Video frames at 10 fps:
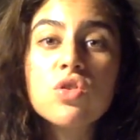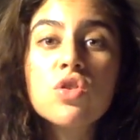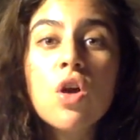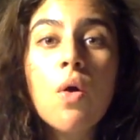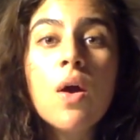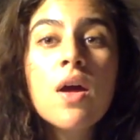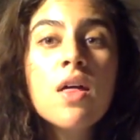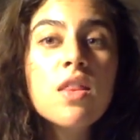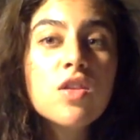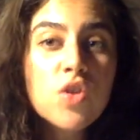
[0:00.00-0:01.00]
So
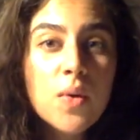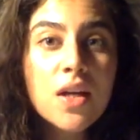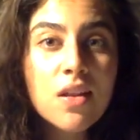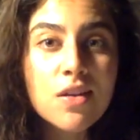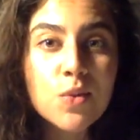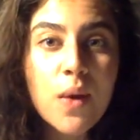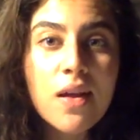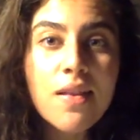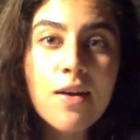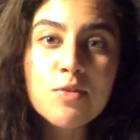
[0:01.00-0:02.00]
doing it in this
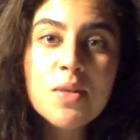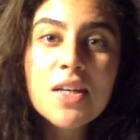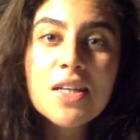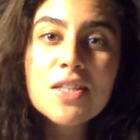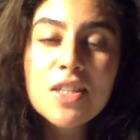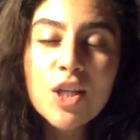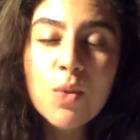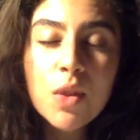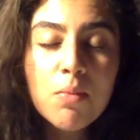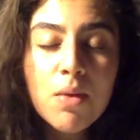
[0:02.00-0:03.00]
way allows me to
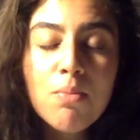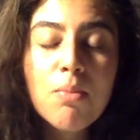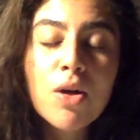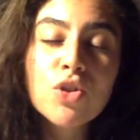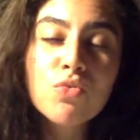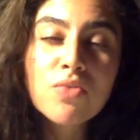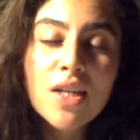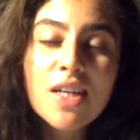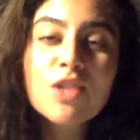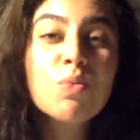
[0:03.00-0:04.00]
continue with the mid-March
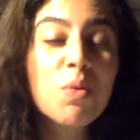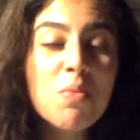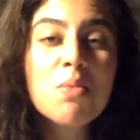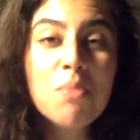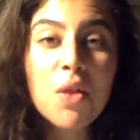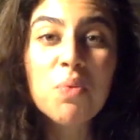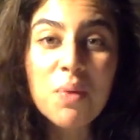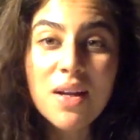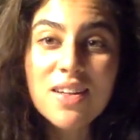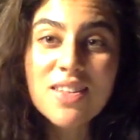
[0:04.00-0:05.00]
readings, with the mid-month
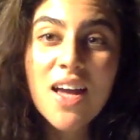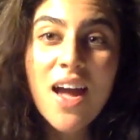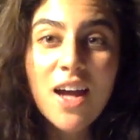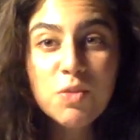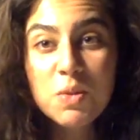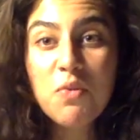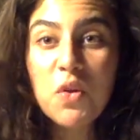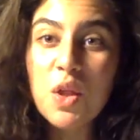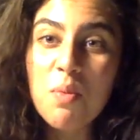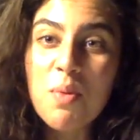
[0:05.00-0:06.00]
readings, and
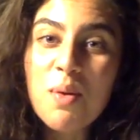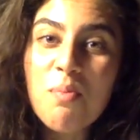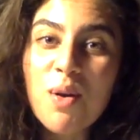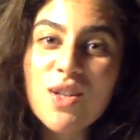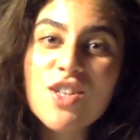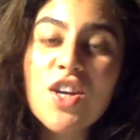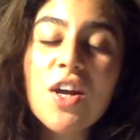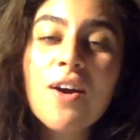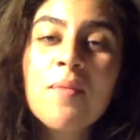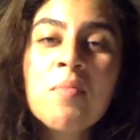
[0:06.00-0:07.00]
specifically the mid-March
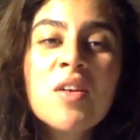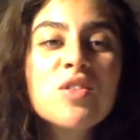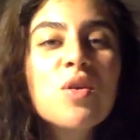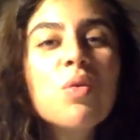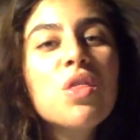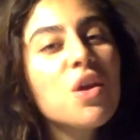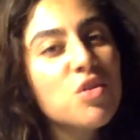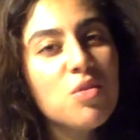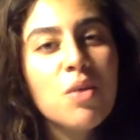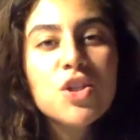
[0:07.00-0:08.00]
here. So thank
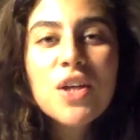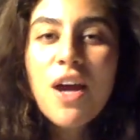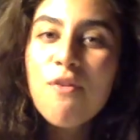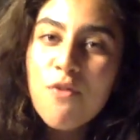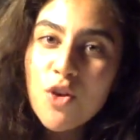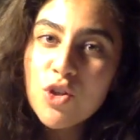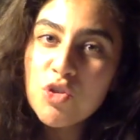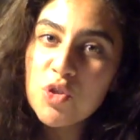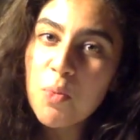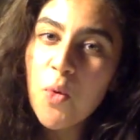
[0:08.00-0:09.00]
you so much again for your
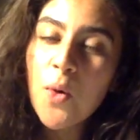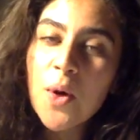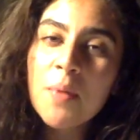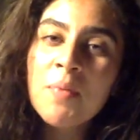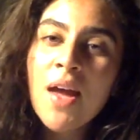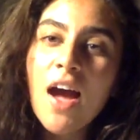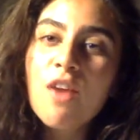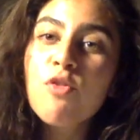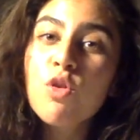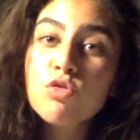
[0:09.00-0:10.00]
dear support.
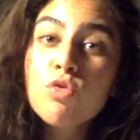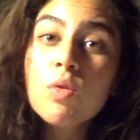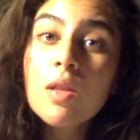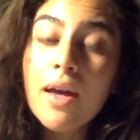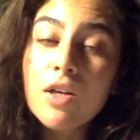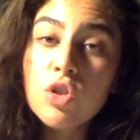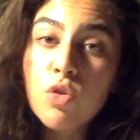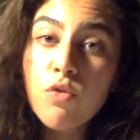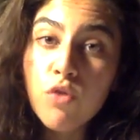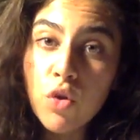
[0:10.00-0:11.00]
And for those of you who'd like
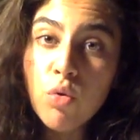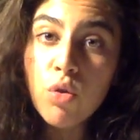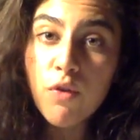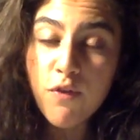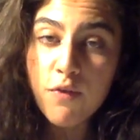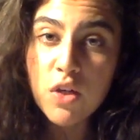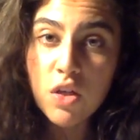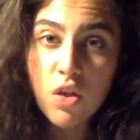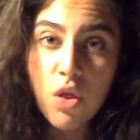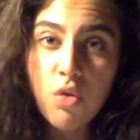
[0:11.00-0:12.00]
to view the
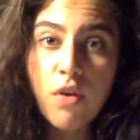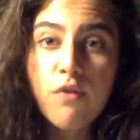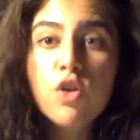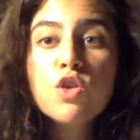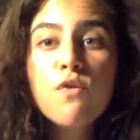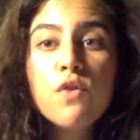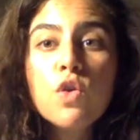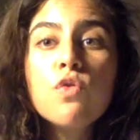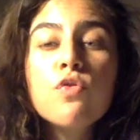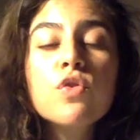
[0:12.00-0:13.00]
15th to the 31st,
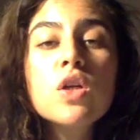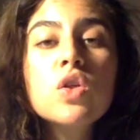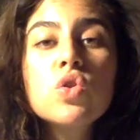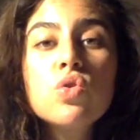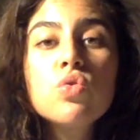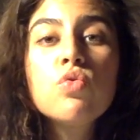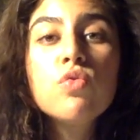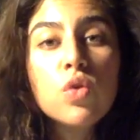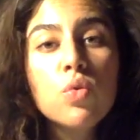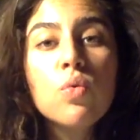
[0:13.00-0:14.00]
feel free to
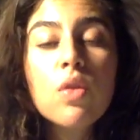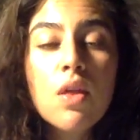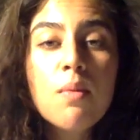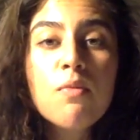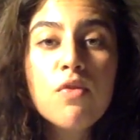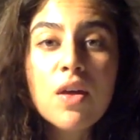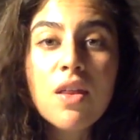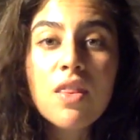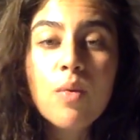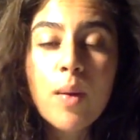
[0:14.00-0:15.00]
view them
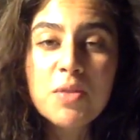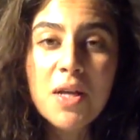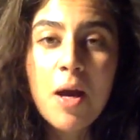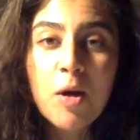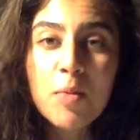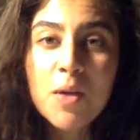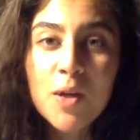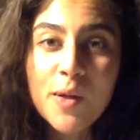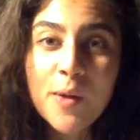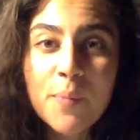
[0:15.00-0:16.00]
via the website Alchemy
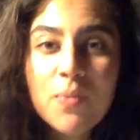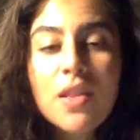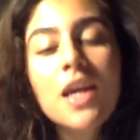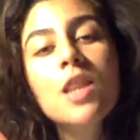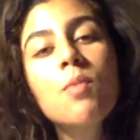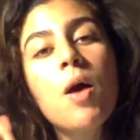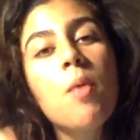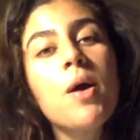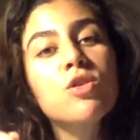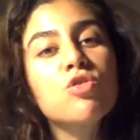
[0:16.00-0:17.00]
and You. Link in the bio
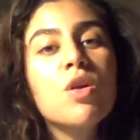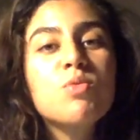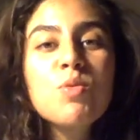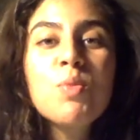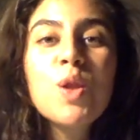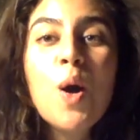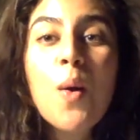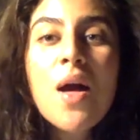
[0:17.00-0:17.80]
box description below.